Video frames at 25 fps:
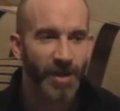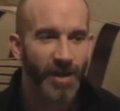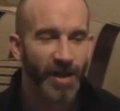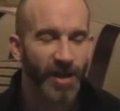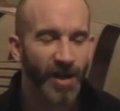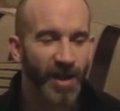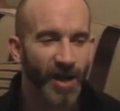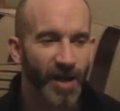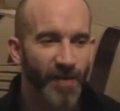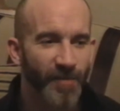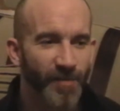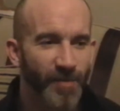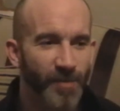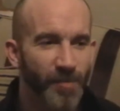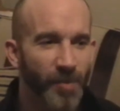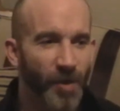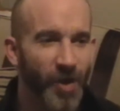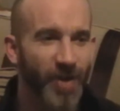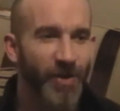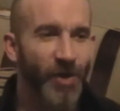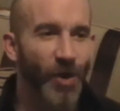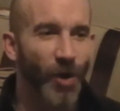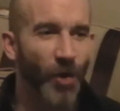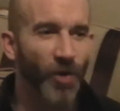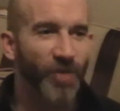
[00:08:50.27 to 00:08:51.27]
But
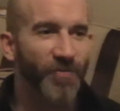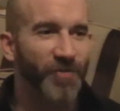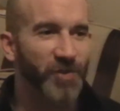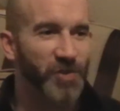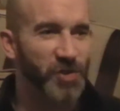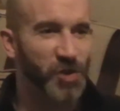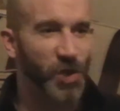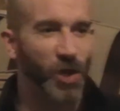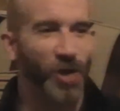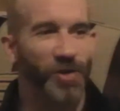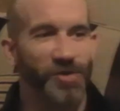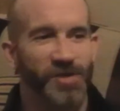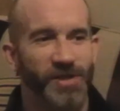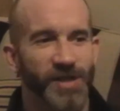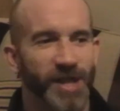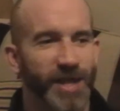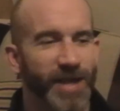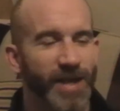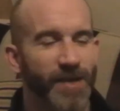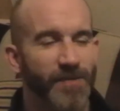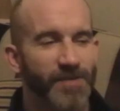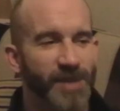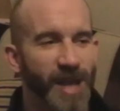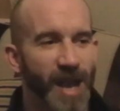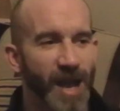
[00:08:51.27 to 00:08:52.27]
in order for Sherlock to take
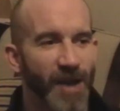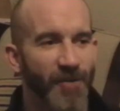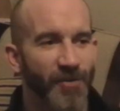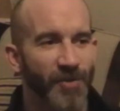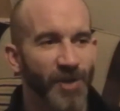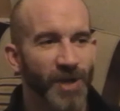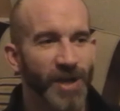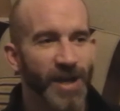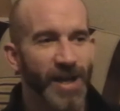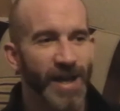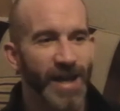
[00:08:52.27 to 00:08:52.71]
him down,